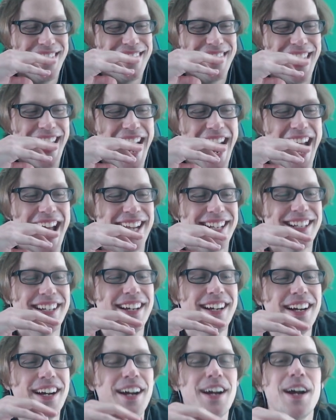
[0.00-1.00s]
That
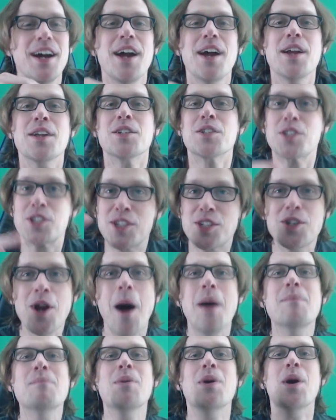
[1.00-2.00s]

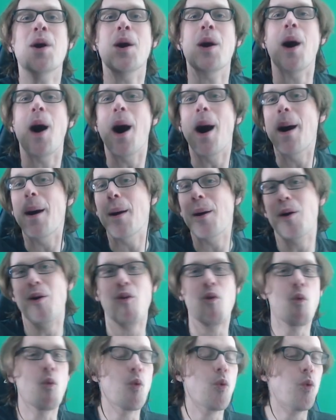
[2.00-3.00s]
some
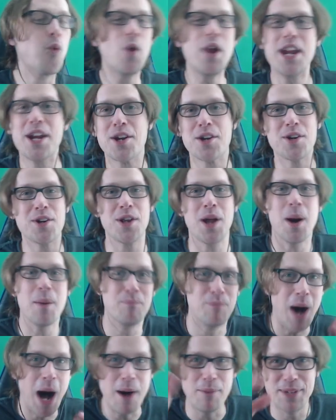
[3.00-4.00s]
weird
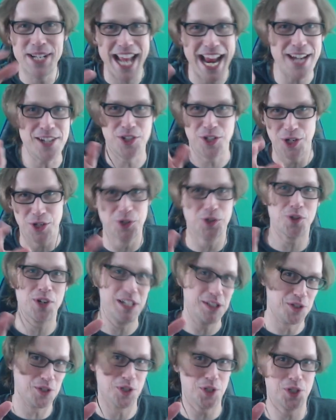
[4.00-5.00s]
abomination
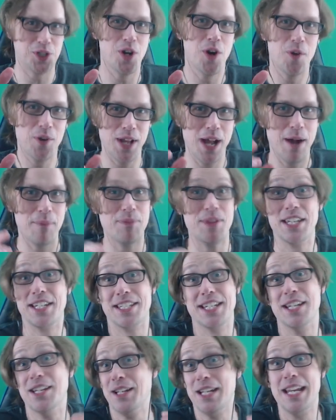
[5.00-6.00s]
creature showed up that
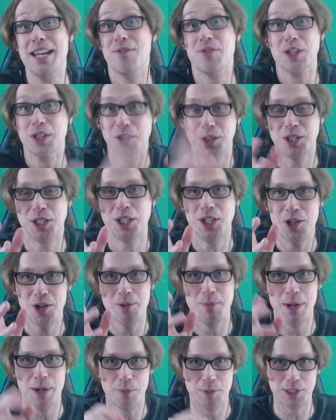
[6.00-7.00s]
didn't even look
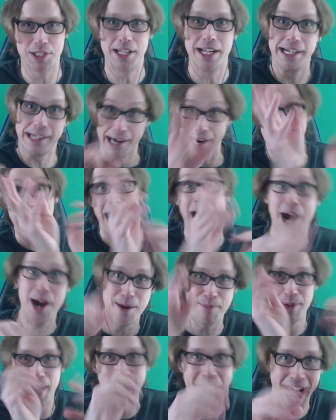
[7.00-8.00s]
human and was like,
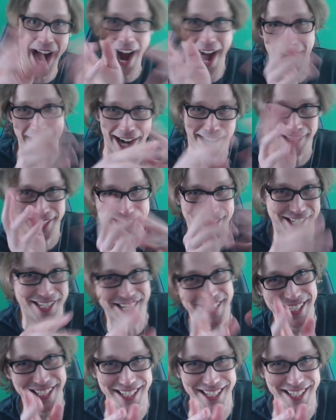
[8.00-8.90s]
I'm X.